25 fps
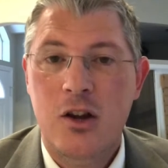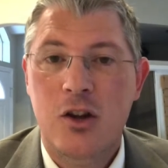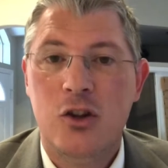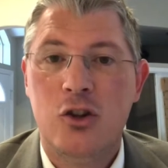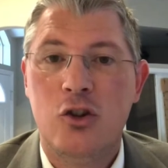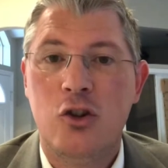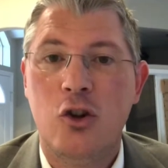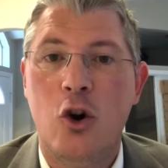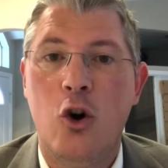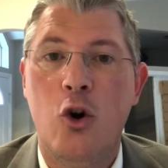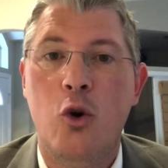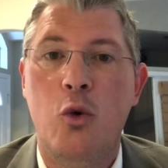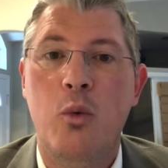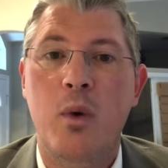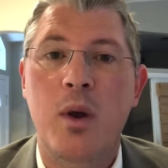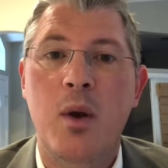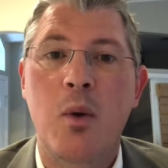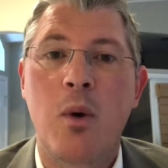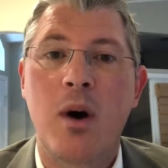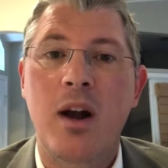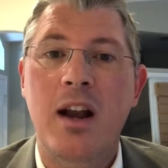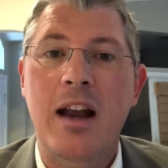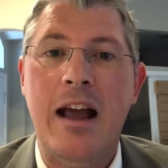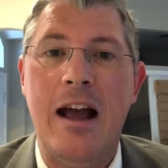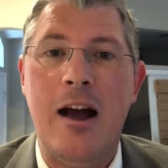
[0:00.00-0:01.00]
So we
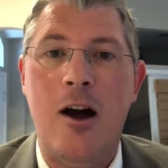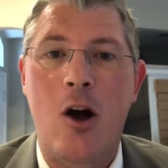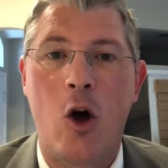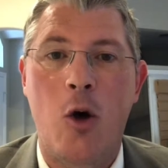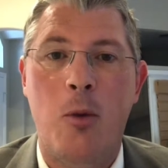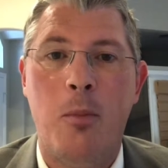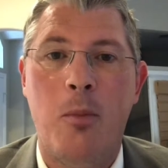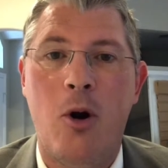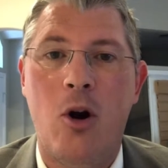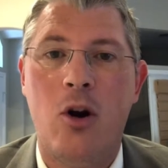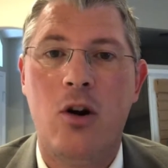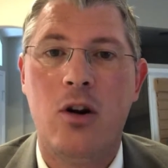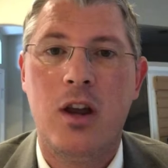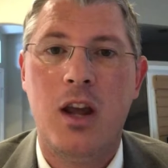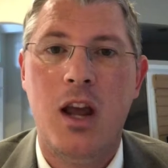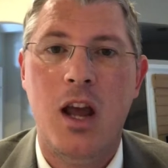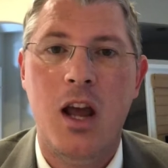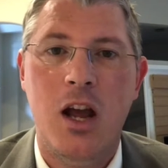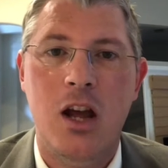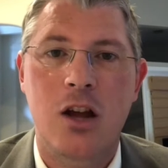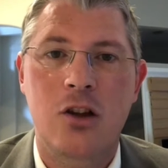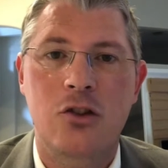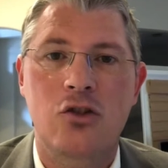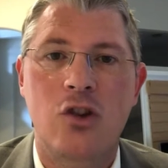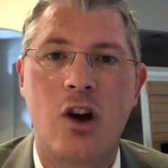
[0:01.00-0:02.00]
want to help our
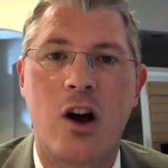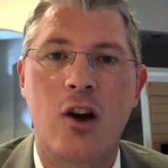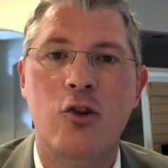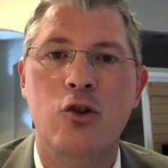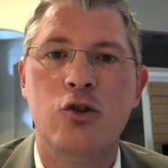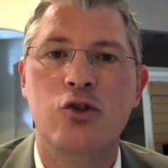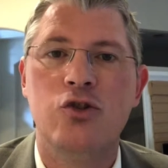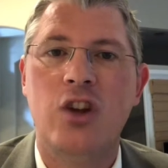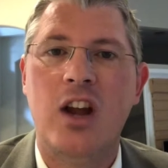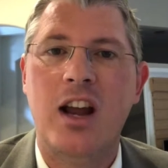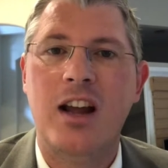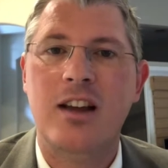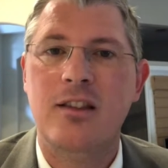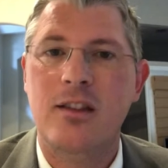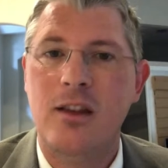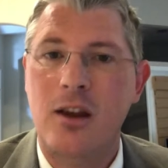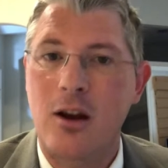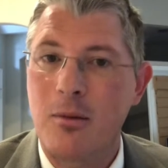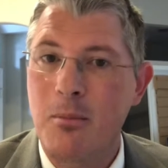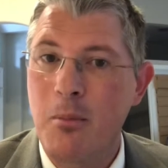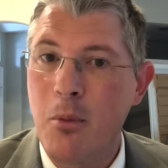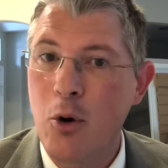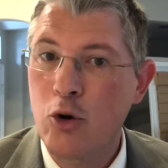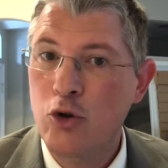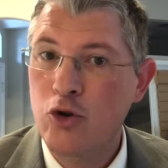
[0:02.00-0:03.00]
kids understand the
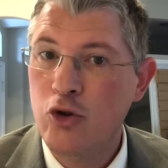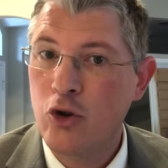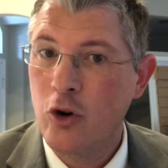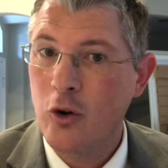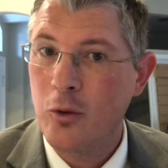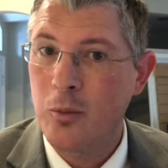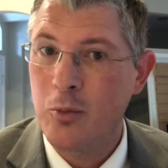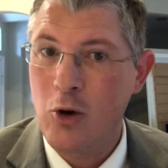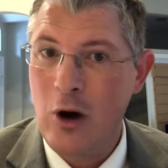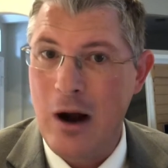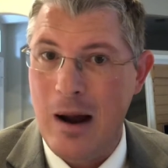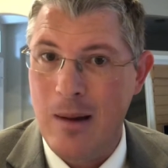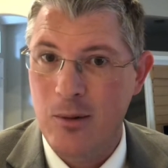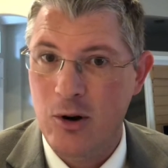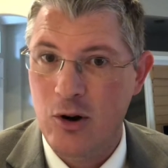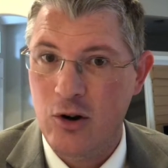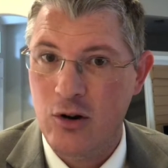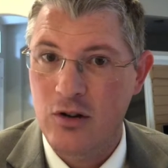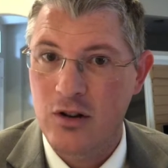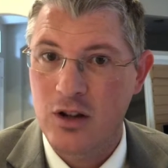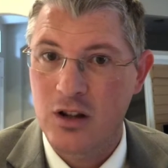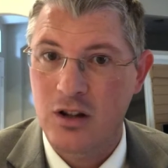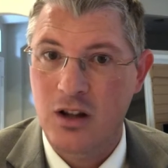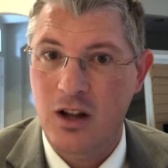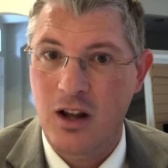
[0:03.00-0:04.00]
emotional
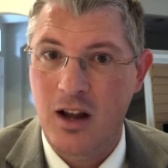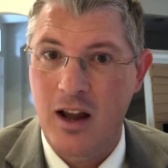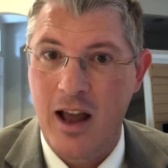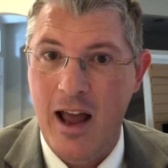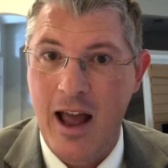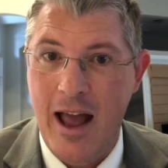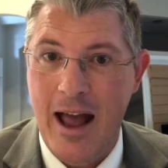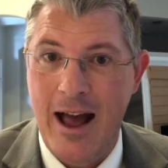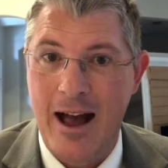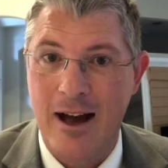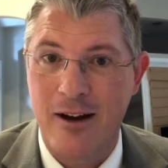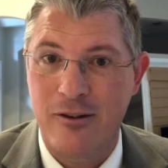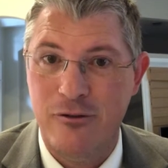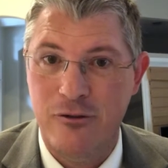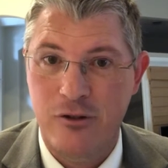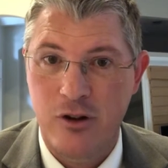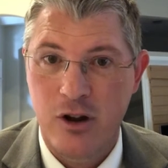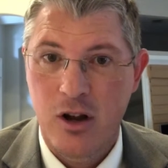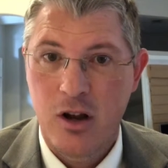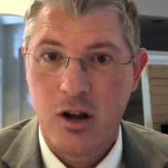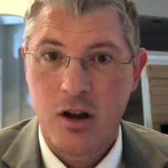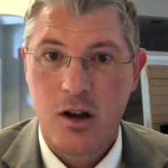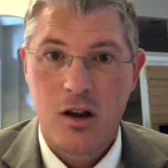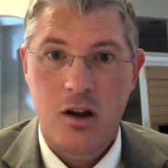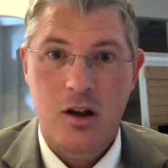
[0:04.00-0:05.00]
barometer that they have.
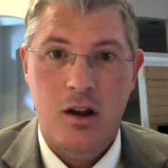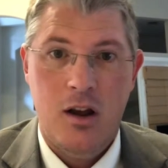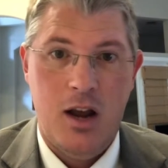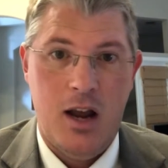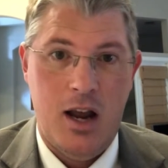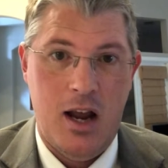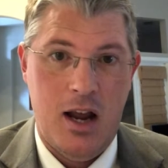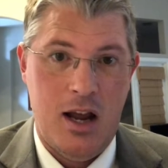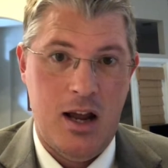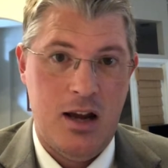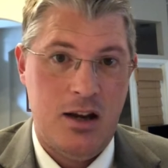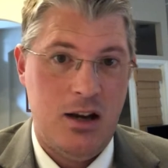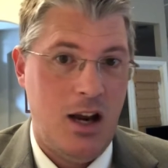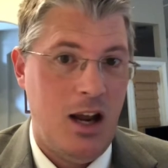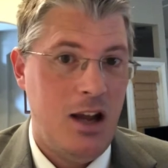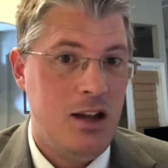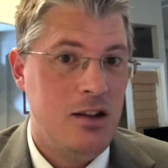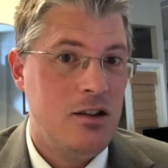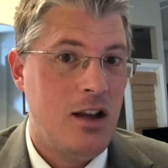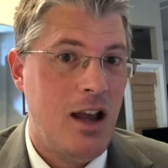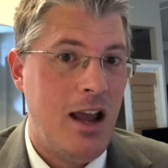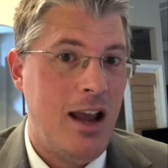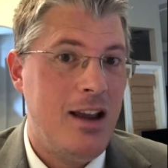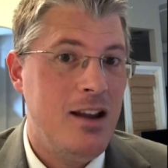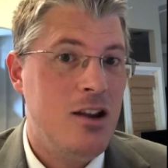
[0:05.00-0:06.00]
And
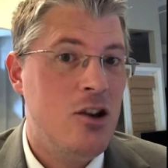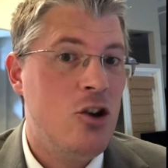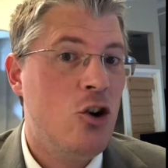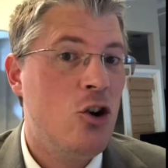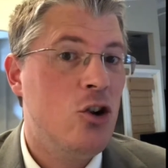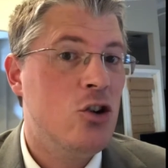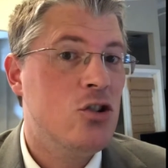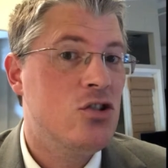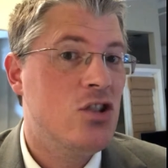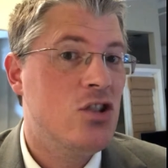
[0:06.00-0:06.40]
anger